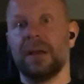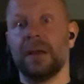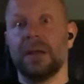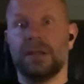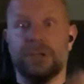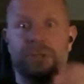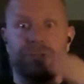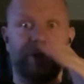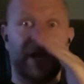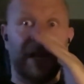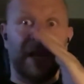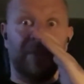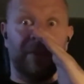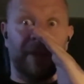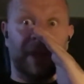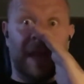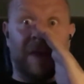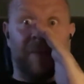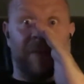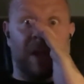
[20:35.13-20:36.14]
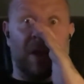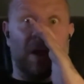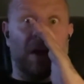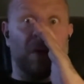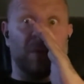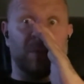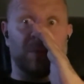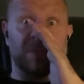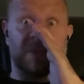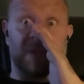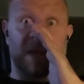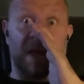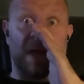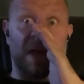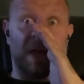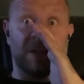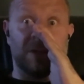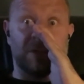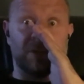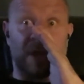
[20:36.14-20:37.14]
Trailer for Larry Holmes
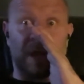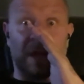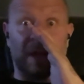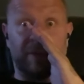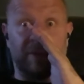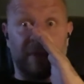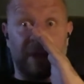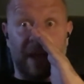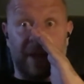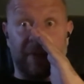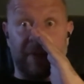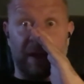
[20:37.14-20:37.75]
there. Trailer for Larry